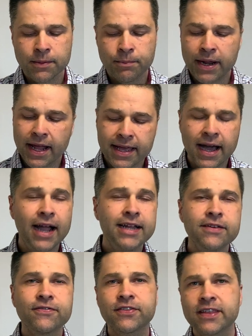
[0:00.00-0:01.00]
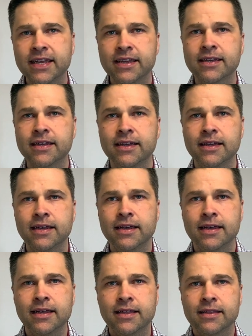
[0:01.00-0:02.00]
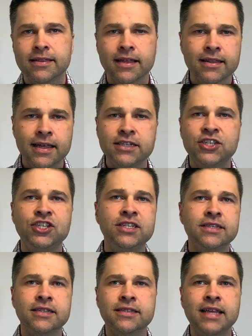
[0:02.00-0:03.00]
but I kind of think that like Jesus,